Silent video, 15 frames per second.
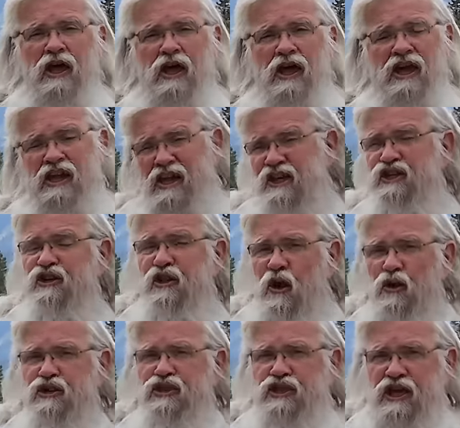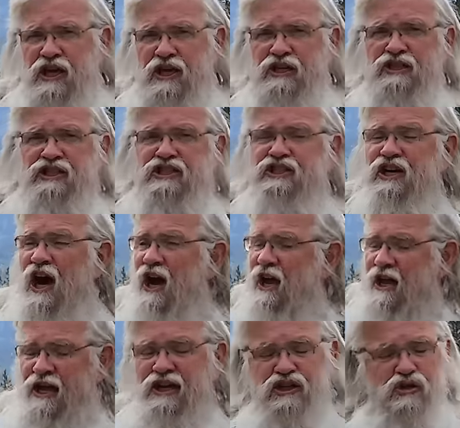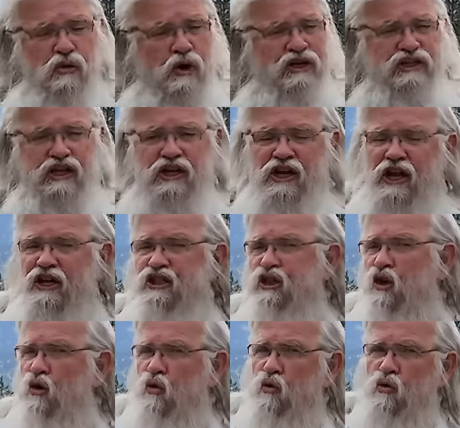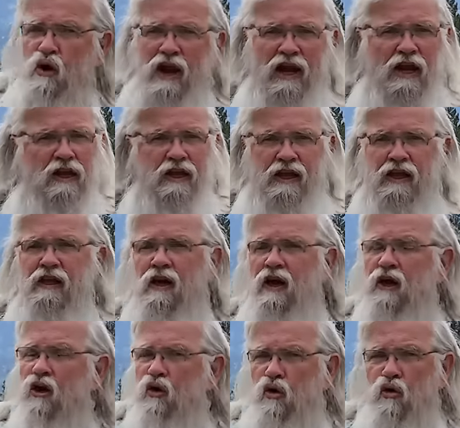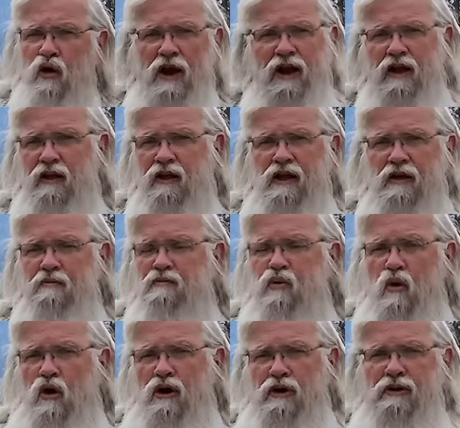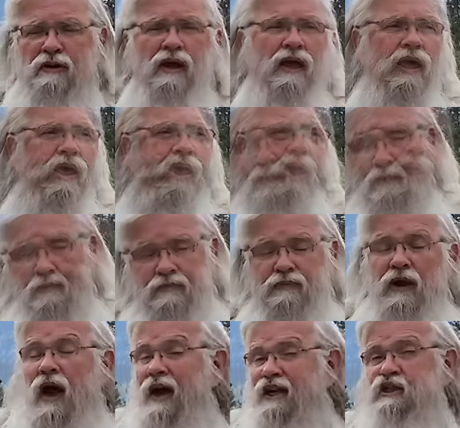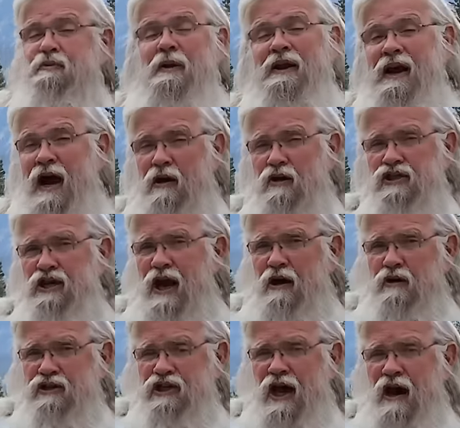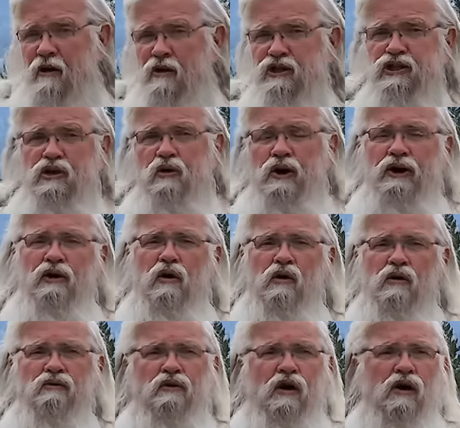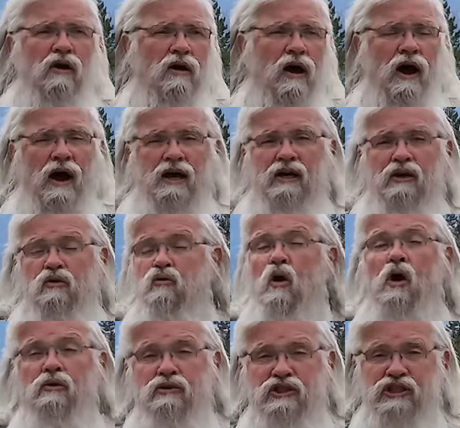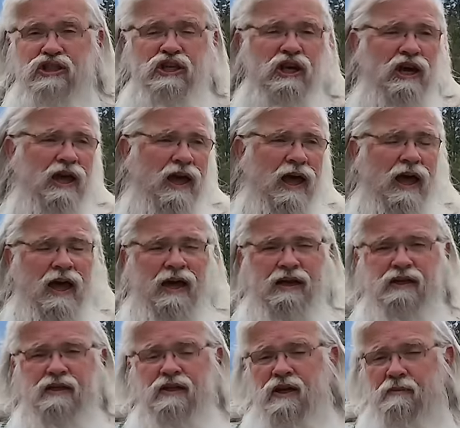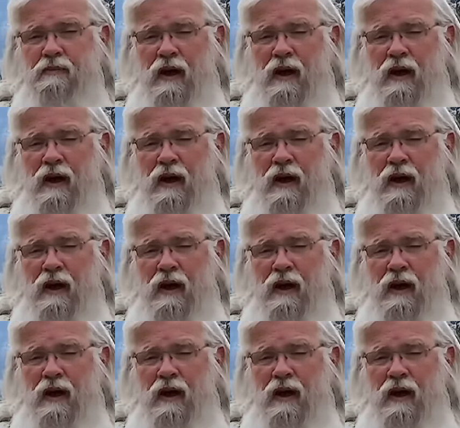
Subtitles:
In each of those things, intuition is critically, critically important. I could spend hours and hours and hours going over quotes and